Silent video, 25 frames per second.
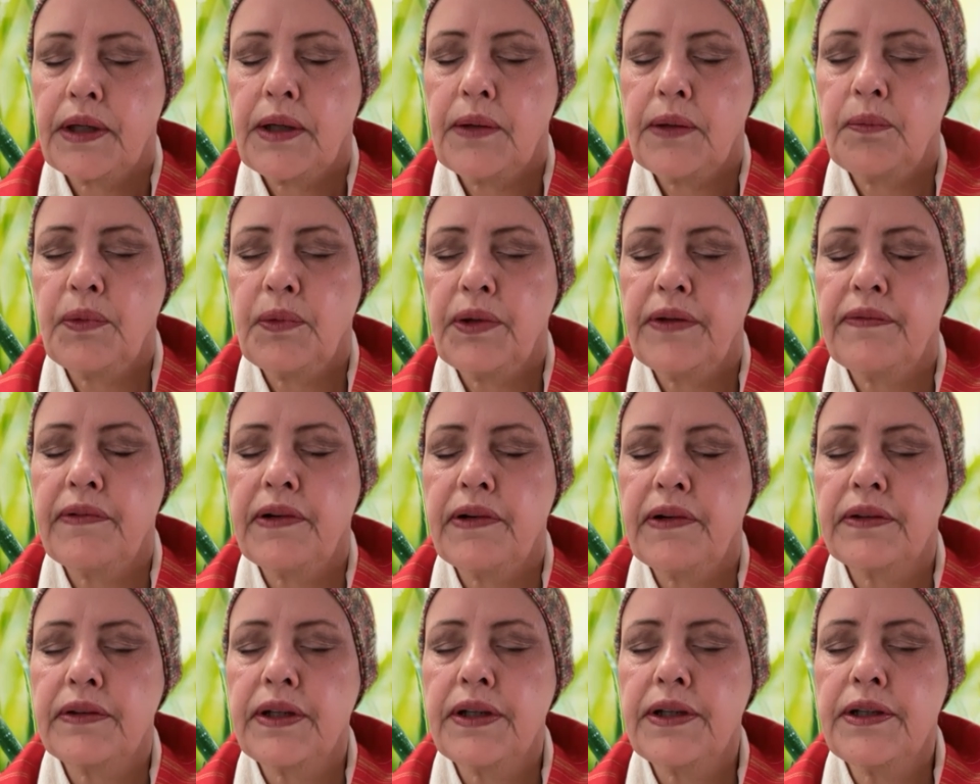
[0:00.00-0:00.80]
And we
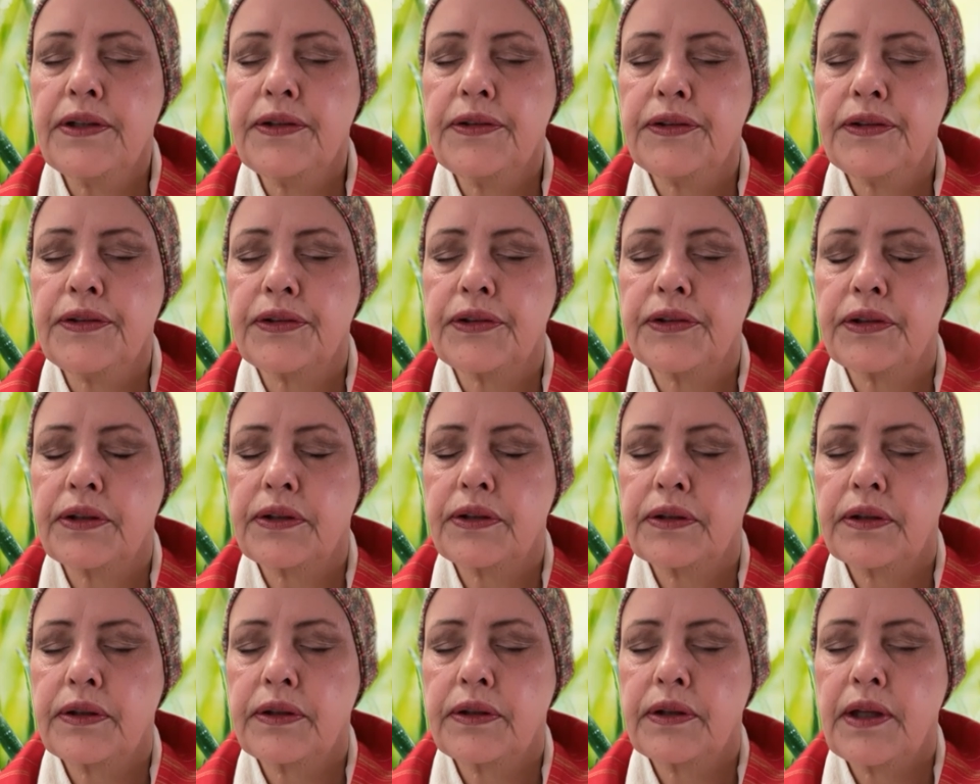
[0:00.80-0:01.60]
release
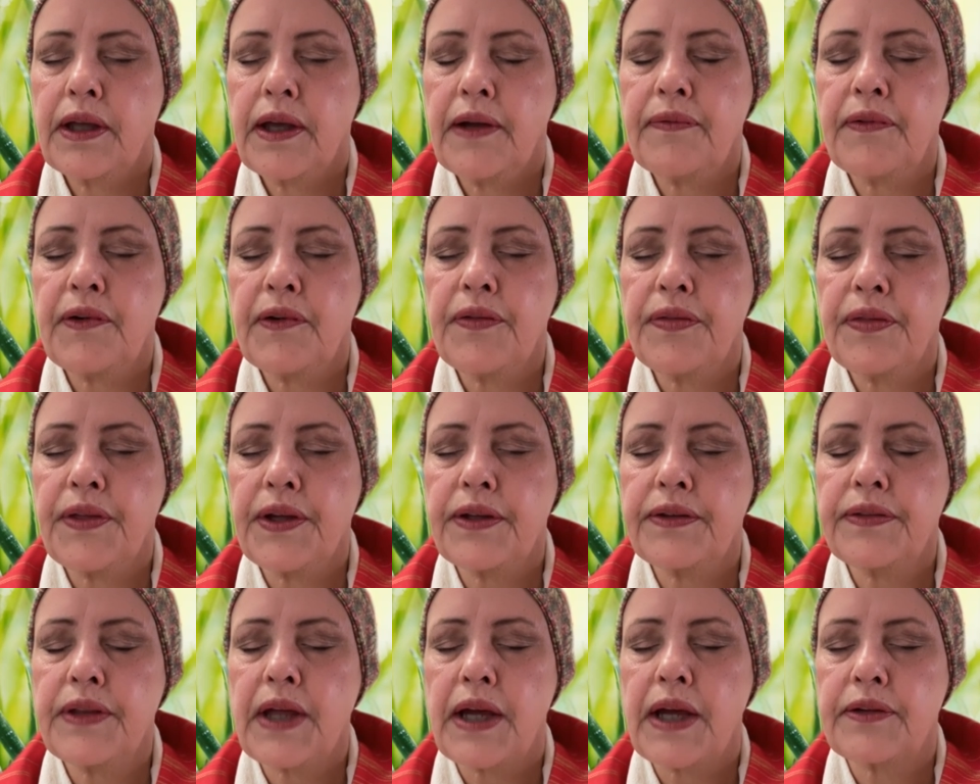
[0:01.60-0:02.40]

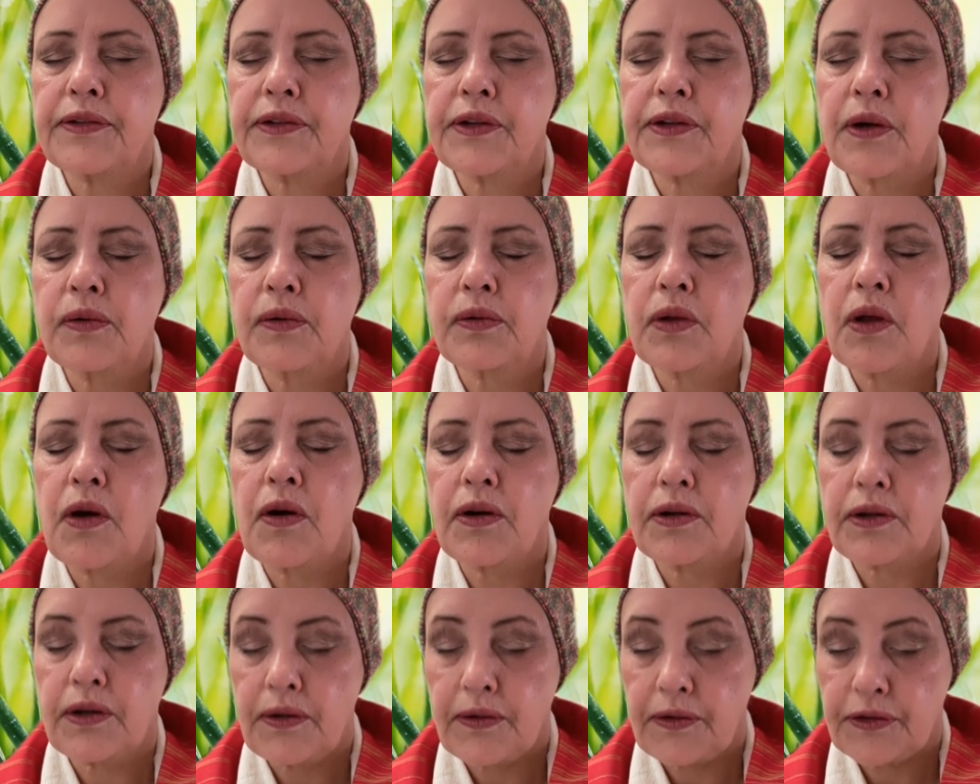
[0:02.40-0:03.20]
everything that no
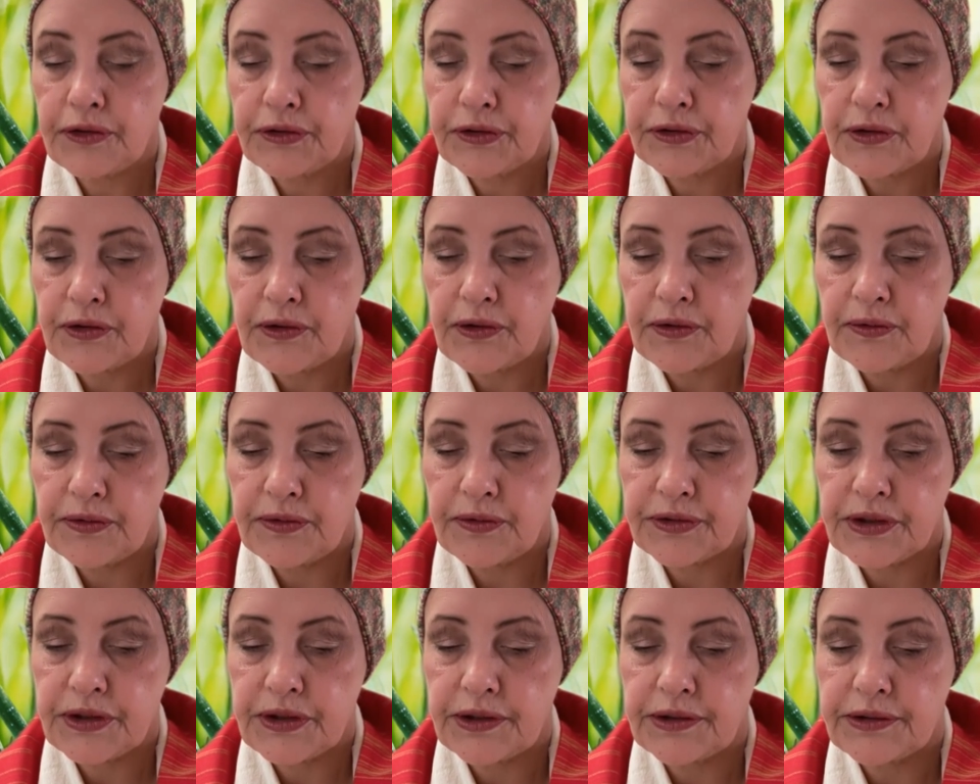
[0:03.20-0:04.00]
longer
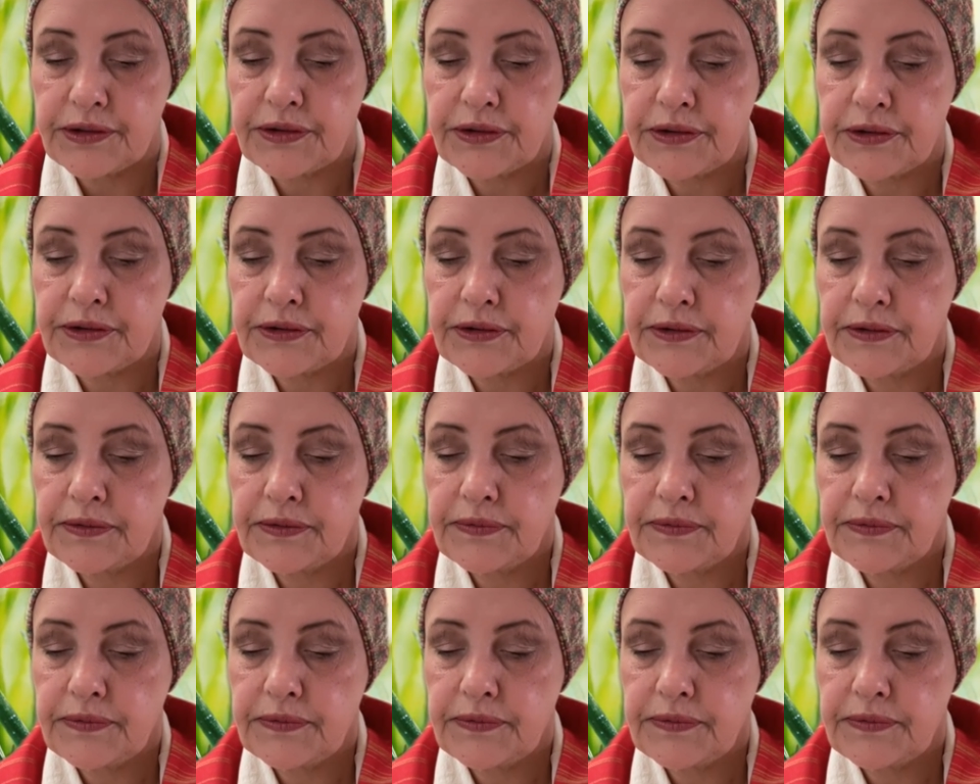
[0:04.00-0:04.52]
serves us.